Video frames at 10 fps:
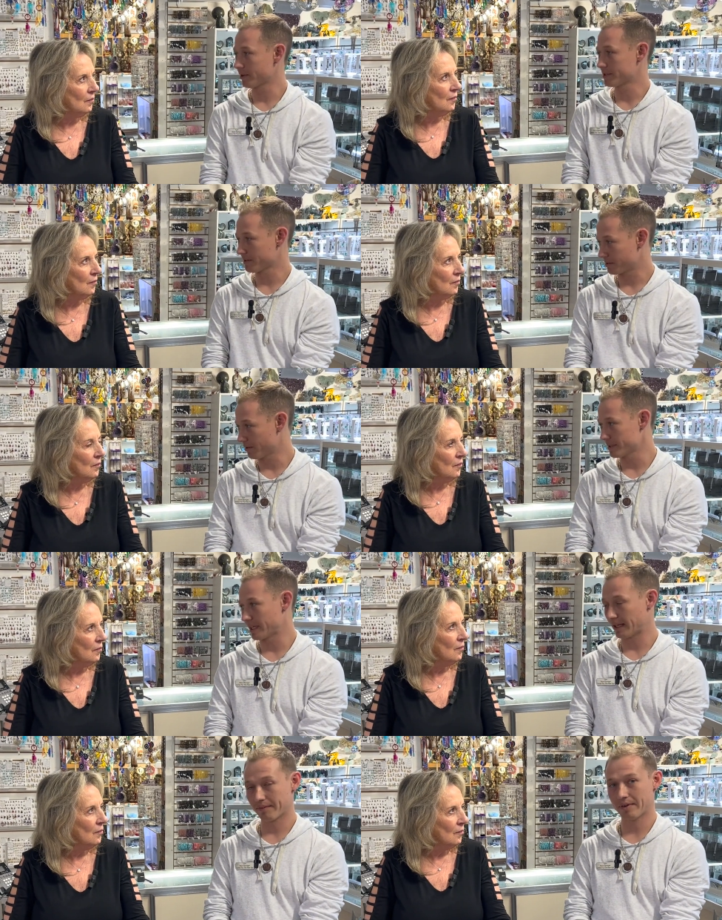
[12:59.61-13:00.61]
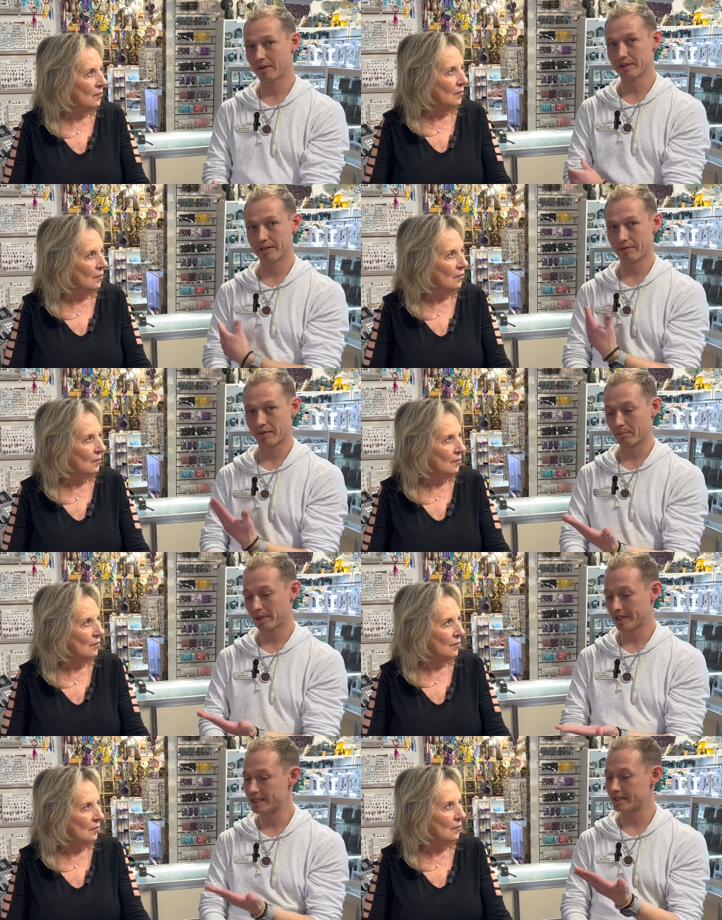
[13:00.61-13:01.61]
Speaker 1: crystal skulls that they found in different
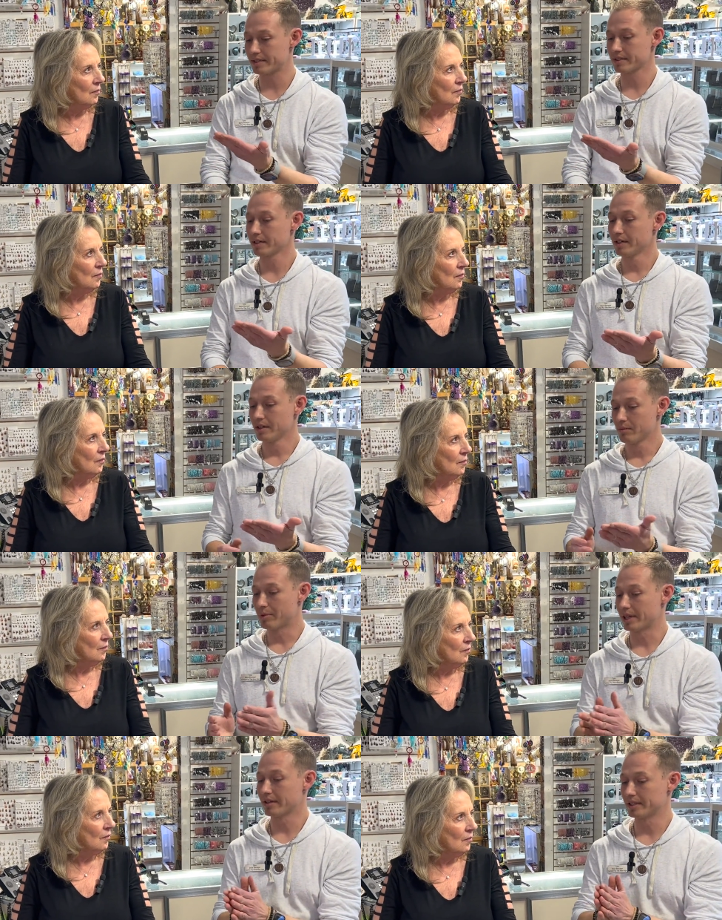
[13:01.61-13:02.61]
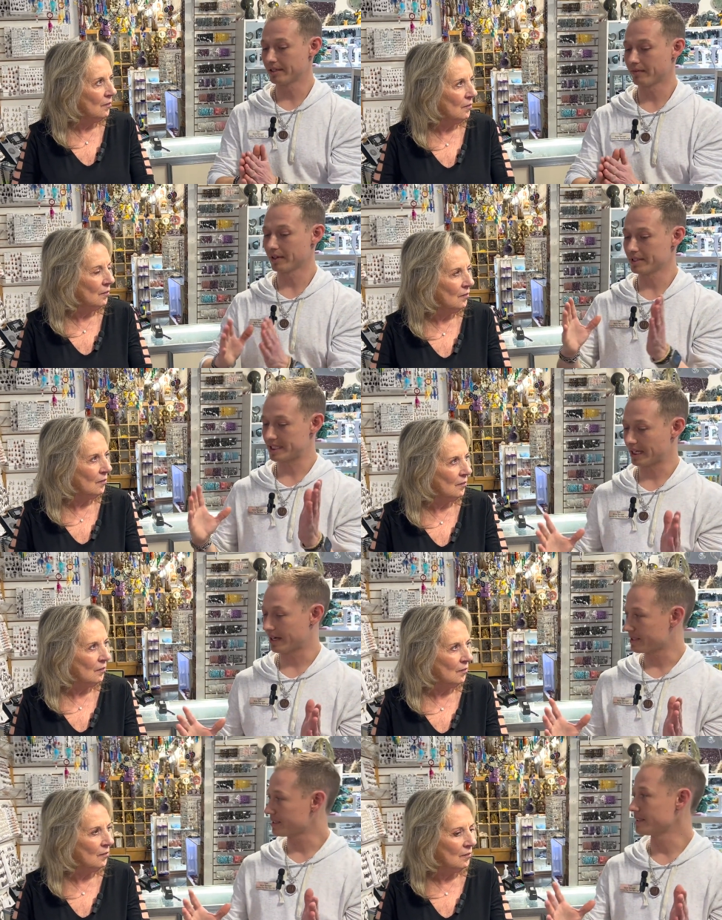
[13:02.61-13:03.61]
places, but they're different
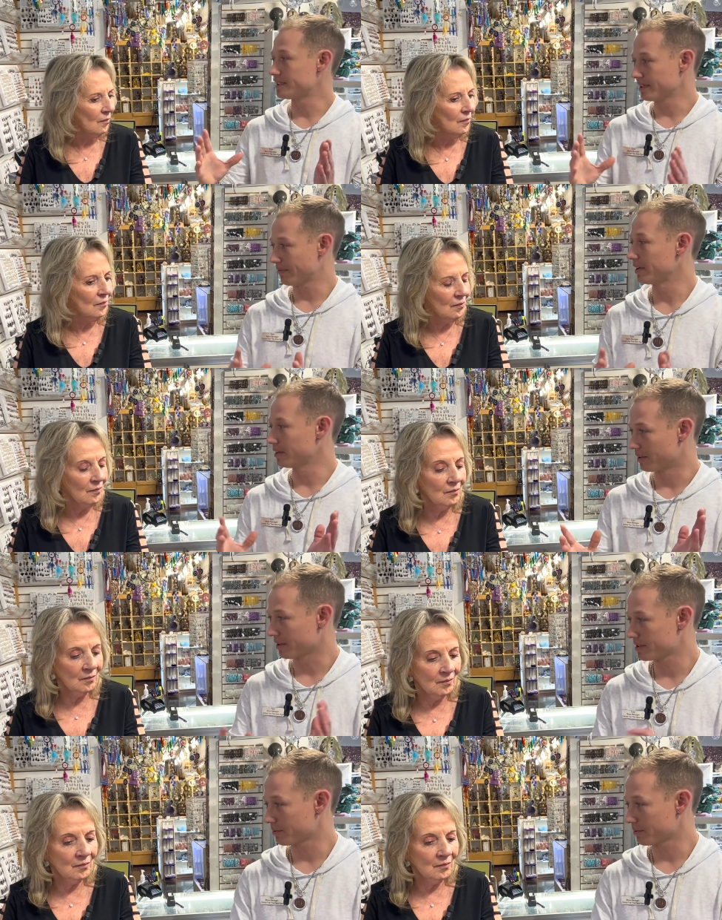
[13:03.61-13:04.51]
sizes and different looks.